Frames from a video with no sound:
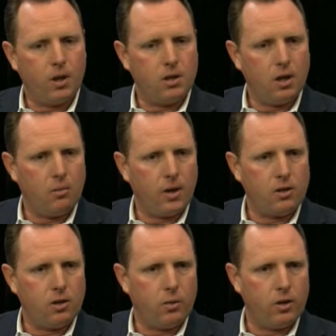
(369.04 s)
getting back
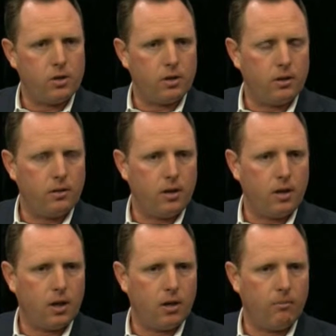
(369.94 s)
to your question, I
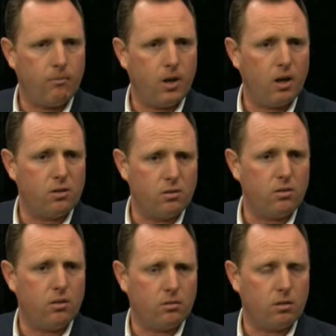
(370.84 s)
think, I do
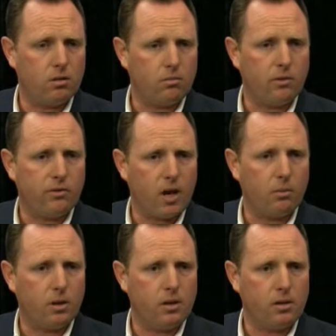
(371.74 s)
think the
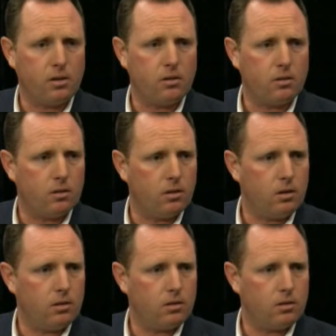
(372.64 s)
family
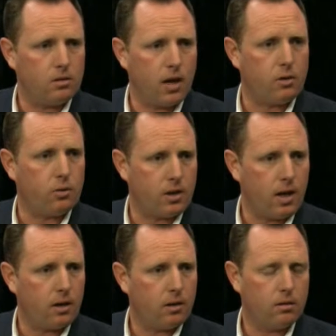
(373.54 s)
is under attack